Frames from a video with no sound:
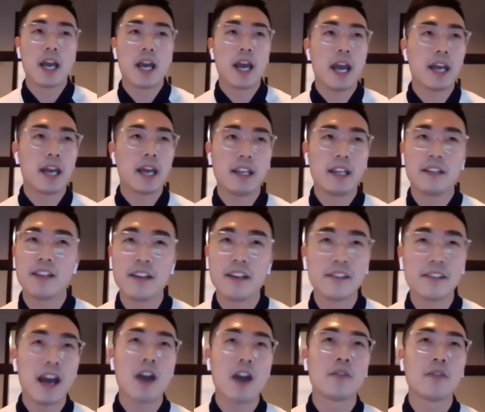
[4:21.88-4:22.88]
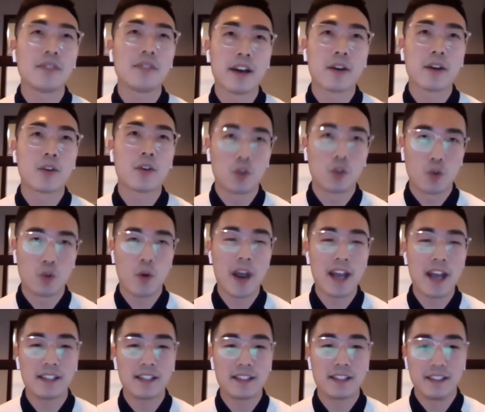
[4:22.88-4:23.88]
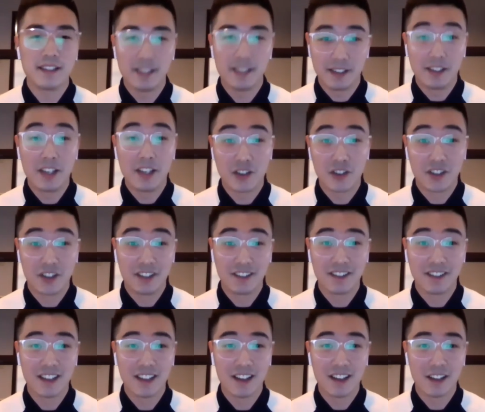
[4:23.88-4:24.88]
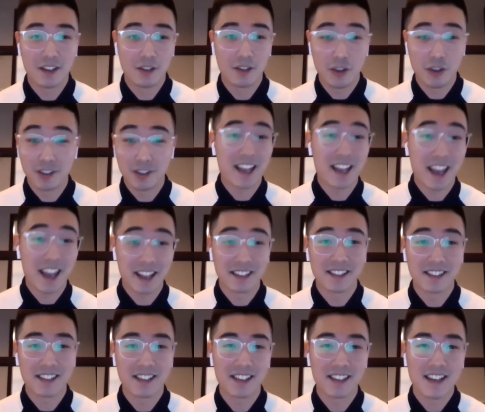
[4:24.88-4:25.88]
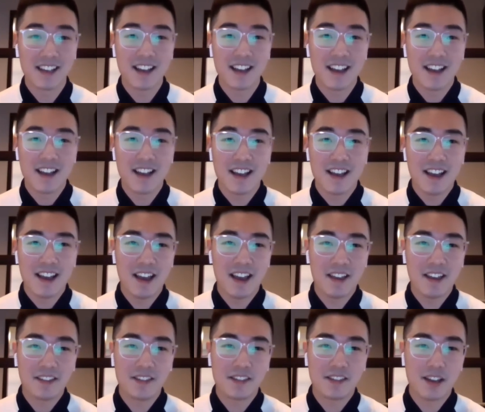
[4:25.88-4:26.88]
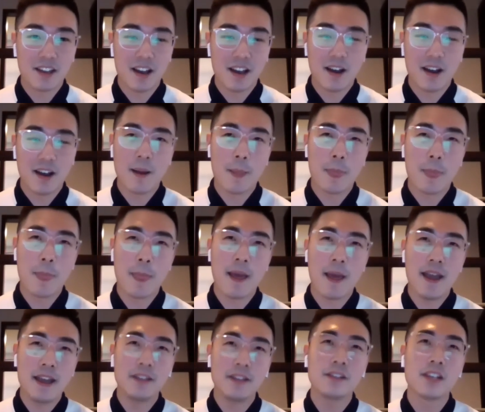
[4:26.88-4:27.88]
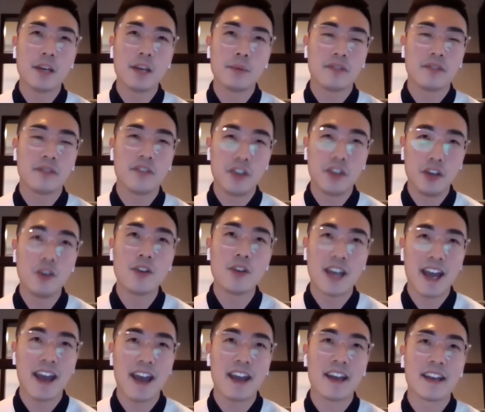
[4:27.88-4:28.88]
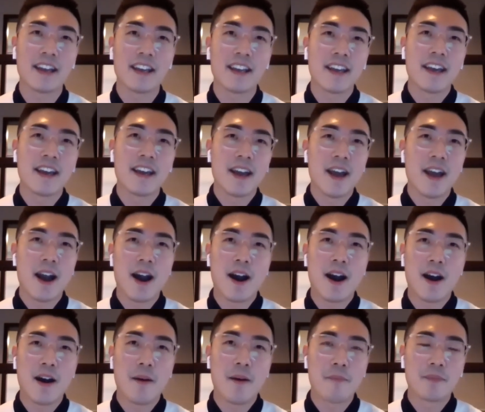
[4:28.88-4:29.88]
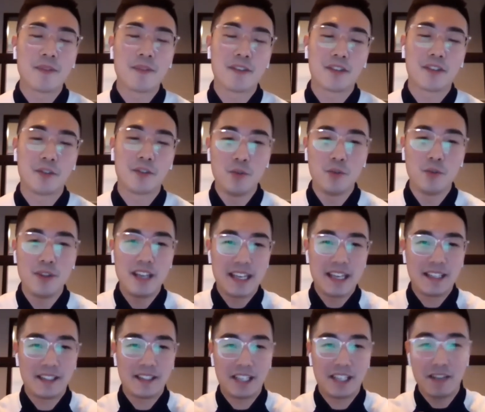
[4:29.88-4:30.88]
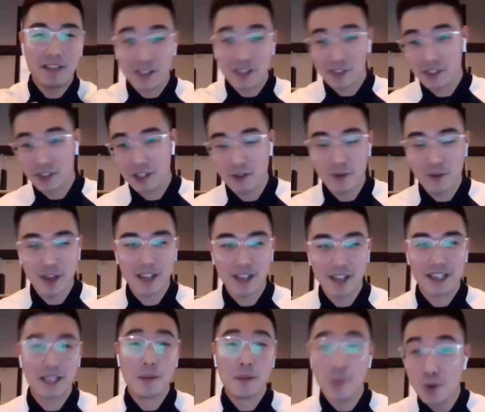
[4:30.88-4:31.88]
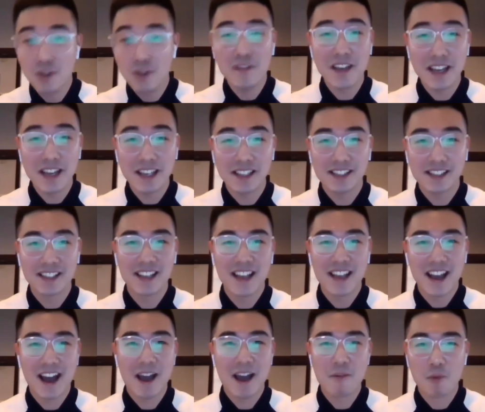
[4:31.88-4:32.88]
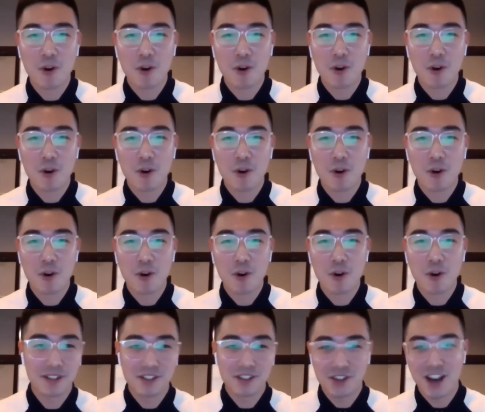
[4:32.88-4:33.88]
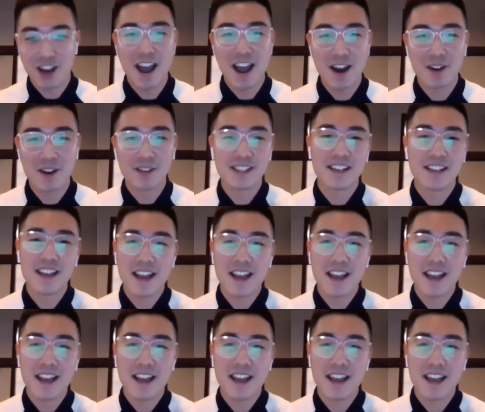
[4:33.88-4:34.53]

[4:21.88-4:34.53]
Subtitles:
And it turns out a great decision to choose Kent. And in terms of the UK, through the TV series and movies I watched when I was a child,